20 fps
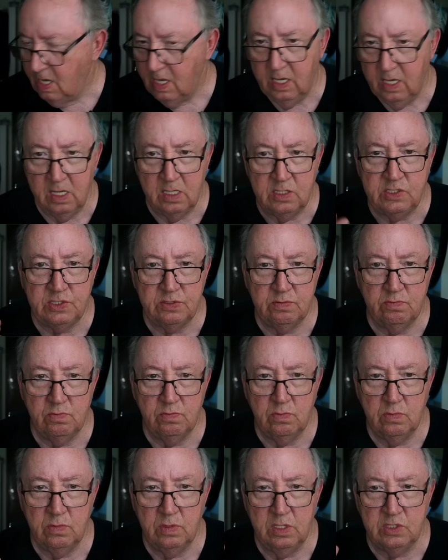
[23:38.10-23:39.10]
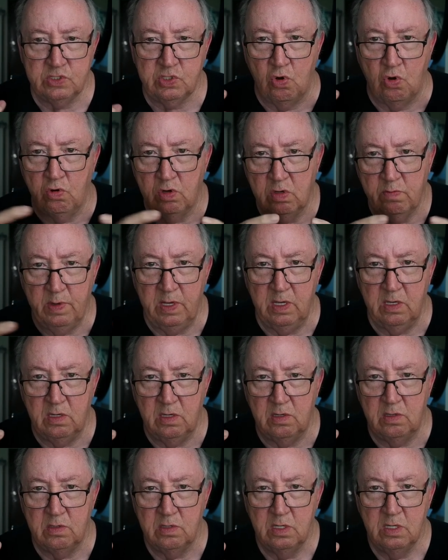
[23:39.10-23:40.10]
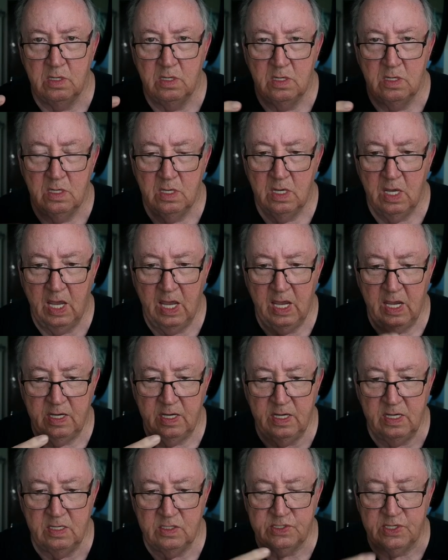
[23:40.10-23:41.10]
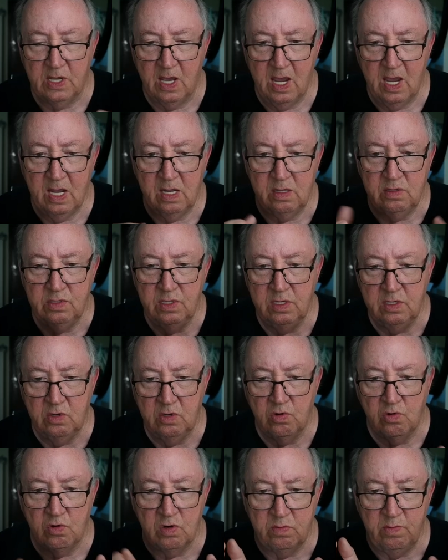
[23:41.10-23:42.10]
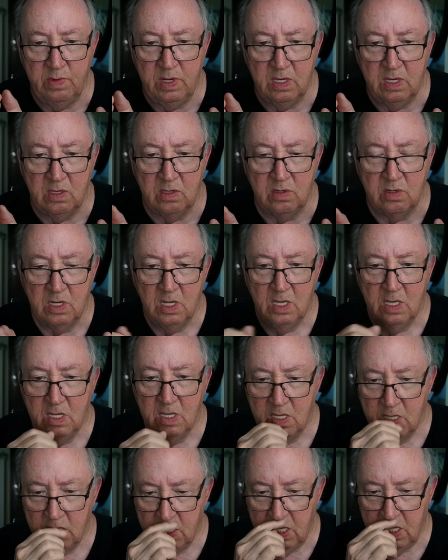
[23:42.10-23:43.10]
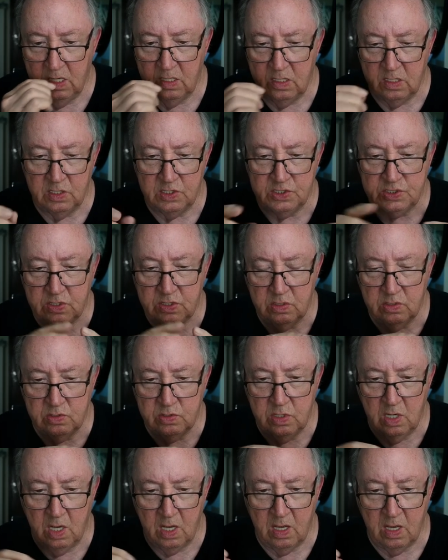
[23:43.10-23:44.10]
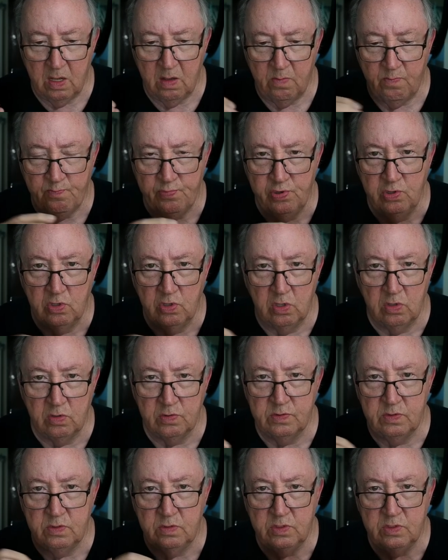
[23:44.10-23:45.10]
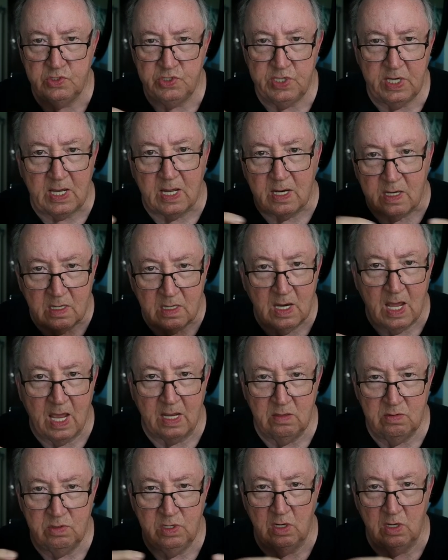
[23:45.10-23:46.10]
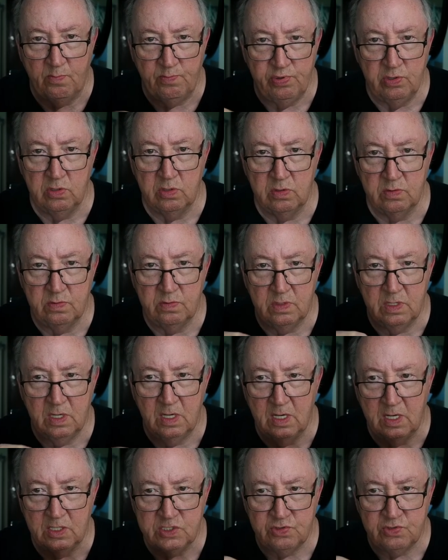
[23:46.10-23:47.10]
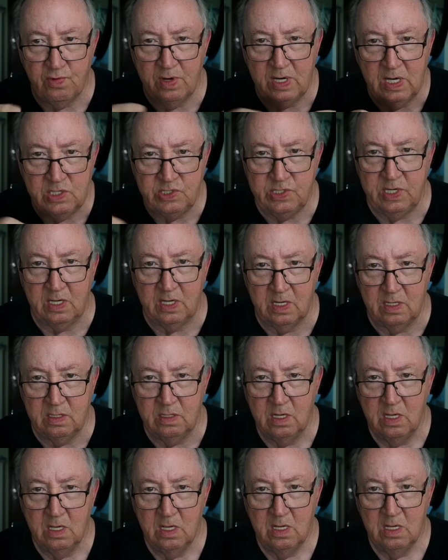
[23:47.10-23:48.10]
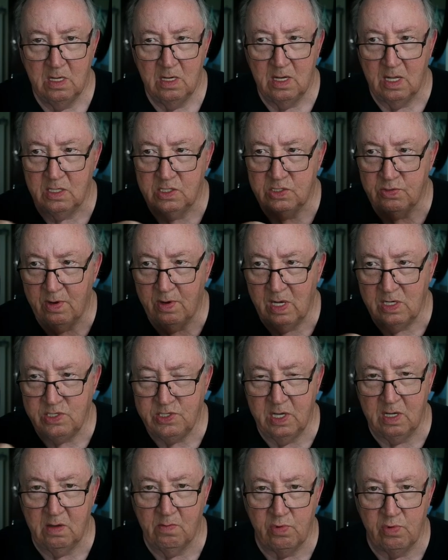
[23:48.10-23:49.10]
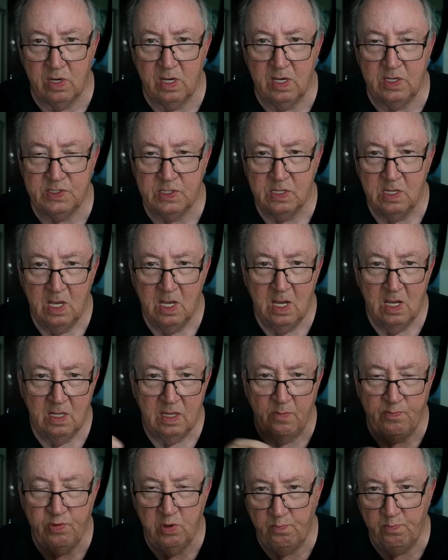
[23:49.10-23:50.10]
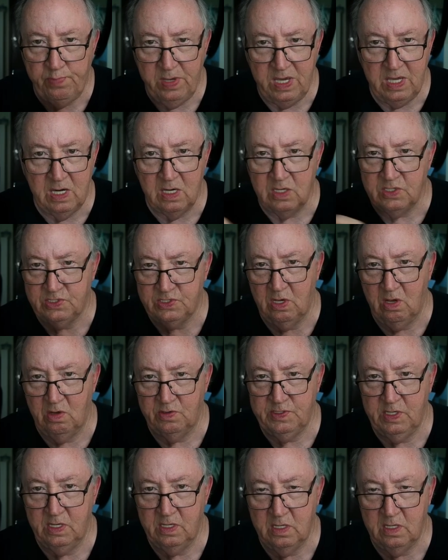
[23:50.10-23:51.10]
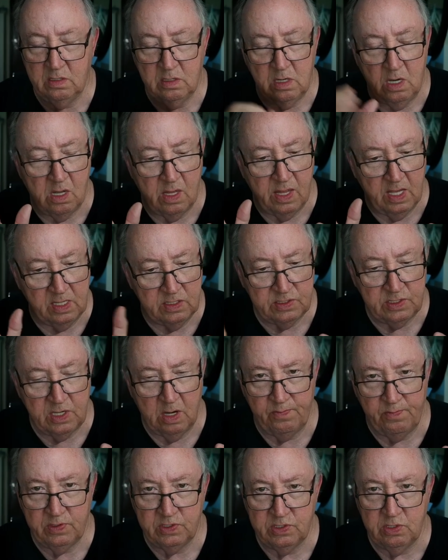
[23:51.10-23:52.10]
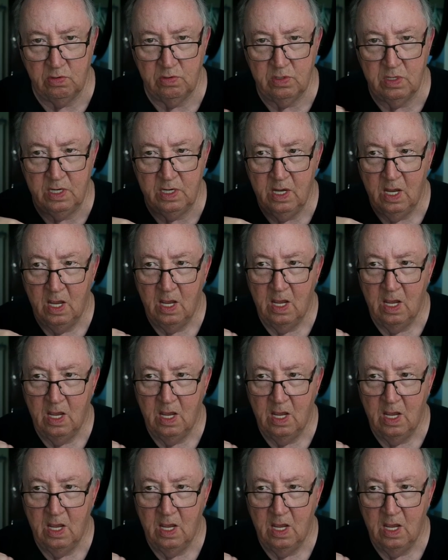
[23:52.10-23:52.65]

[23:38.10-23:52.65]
It's, it's cornmeal and inside the cornmeal is uh, pulled chicken, like you know, pulled uh, shredded chicken, like shredded chicken breast. They put peanut sauce in there. Oh, that stuff is so good.